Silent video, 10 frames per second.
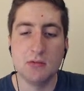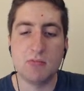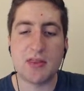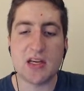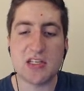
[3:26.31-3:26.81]

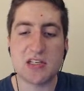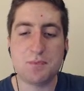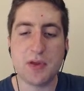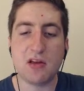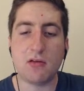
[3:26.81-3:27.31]
but they
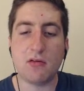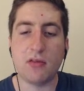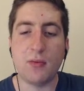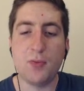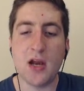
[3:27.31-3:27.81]
spill
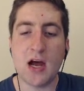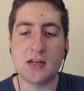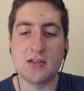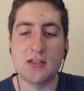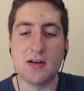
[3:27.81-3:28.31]
the
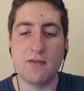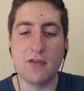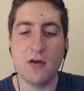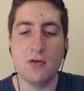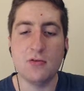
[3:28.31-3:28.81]
blood of
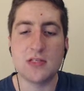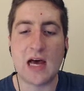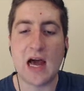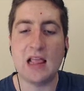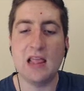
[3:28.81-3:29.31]
those I